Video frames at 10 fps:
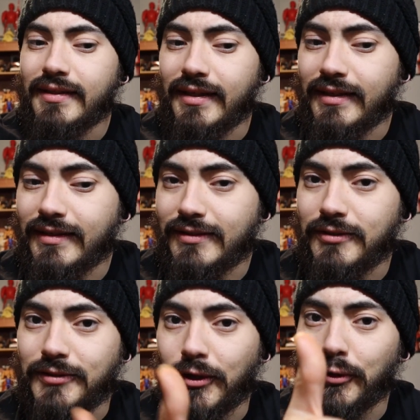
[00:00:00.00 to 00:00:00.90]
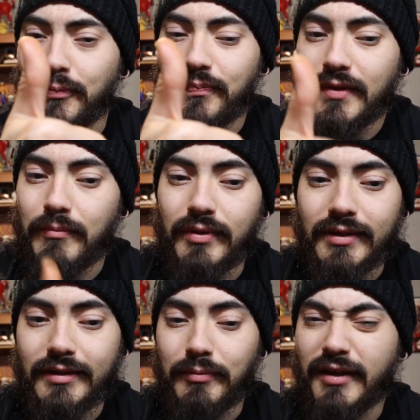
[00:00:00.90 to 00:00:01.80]
and it's good to go.
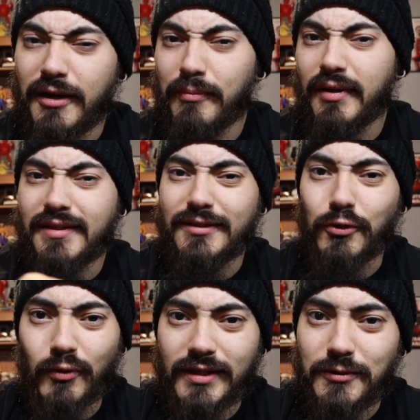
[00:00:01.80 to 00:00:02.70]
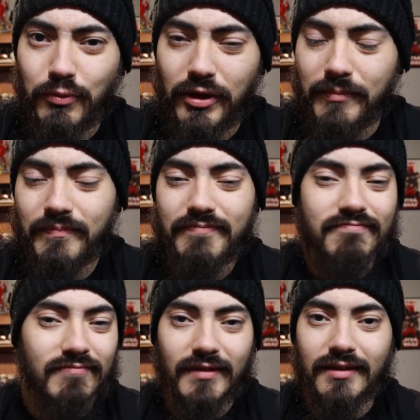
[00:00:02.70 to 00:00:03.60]
But pecan pie still reigns supreme.
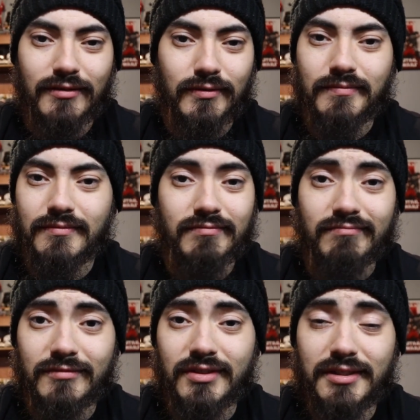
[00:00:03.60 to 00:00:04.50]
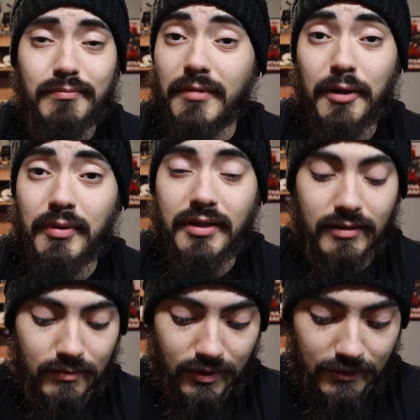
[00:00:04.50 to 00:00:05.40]
Just my
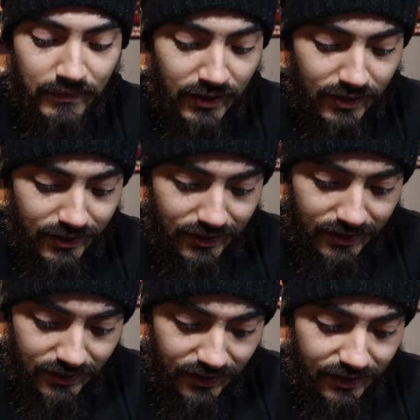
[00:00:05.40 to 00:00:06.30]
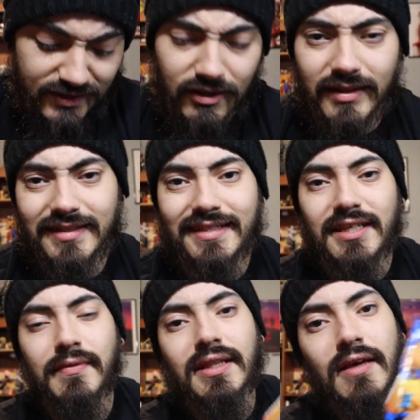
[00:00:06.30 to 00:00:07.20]
opinion, but yeah, I saw these at
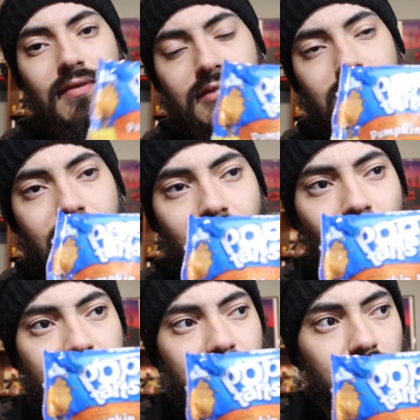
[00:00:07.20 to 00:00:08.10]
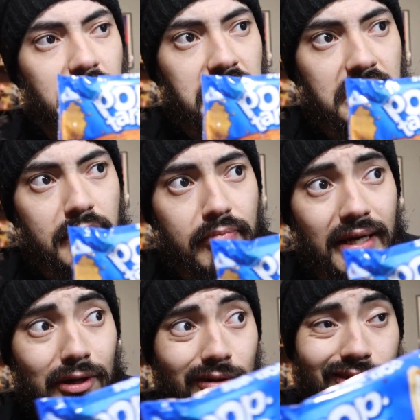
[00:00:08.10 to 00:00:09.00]
7-Eleven. They cost me about